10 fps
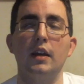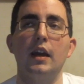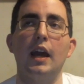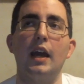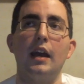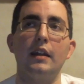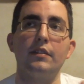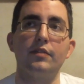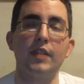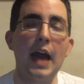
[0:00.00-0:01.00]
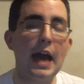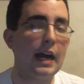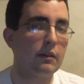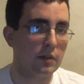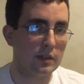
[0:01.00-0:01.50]
and that I
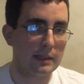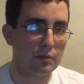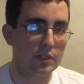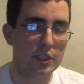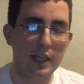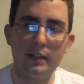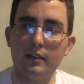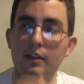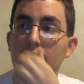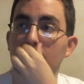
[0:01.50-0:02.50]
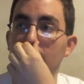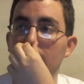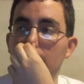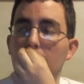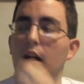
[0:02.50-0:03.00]
really appreciate.
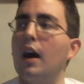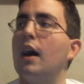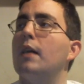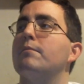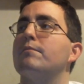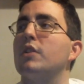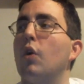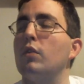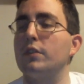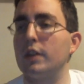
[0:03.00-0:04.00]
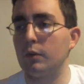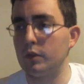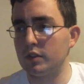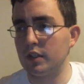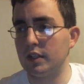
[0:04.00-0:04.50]
Um, the only thing I will
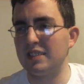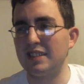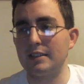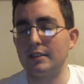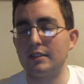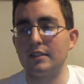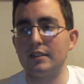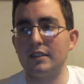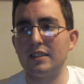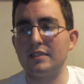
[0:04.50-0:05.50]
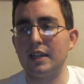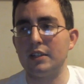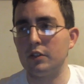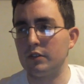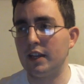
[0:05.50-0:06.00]
say is that is that you
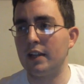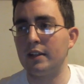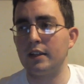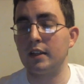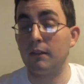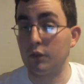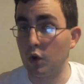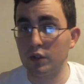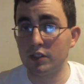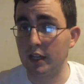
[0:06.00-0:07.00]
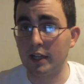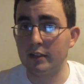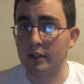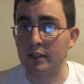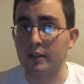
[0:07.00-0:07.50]
know the ending. Of course, the
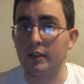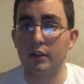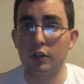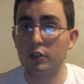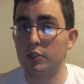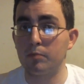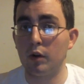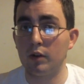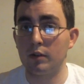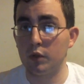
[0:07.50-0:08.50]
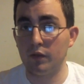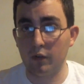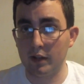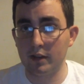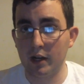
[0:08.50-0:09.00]
ending they're going to spoil the movie
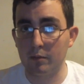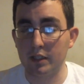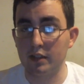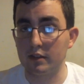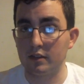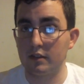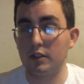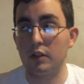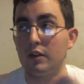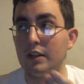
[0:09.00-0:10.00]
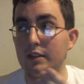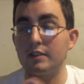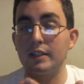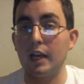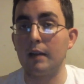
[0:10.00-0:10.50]
right there because you know it is the
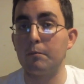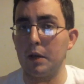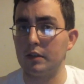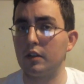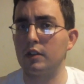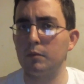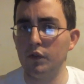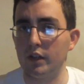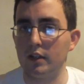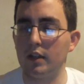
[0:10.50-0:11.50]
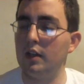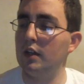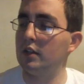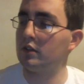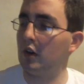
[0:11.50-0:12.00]
game based on the movie.
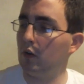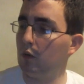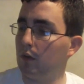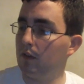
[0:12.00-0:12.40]
So,